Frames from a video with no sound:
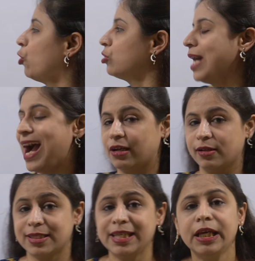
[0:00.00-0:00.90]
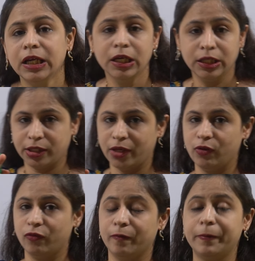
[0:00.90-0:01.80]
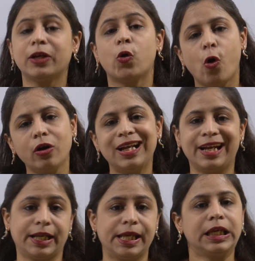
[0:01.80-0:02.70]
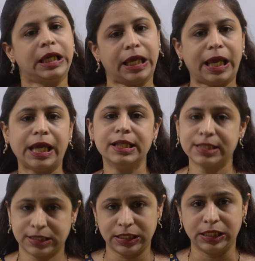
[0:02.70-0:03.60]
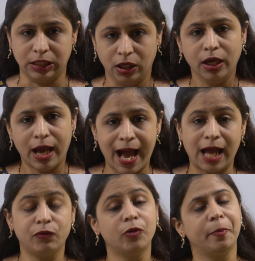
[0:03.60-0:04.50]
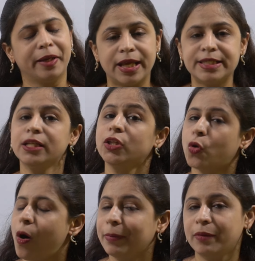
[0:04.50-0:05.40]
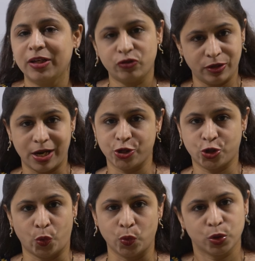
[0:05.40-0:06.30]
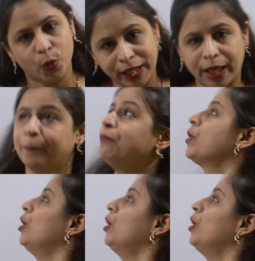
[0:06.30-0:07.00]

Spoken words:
for the angle C. Then we will be correlating A and C, and we will be getting the complementary ratios. Okay.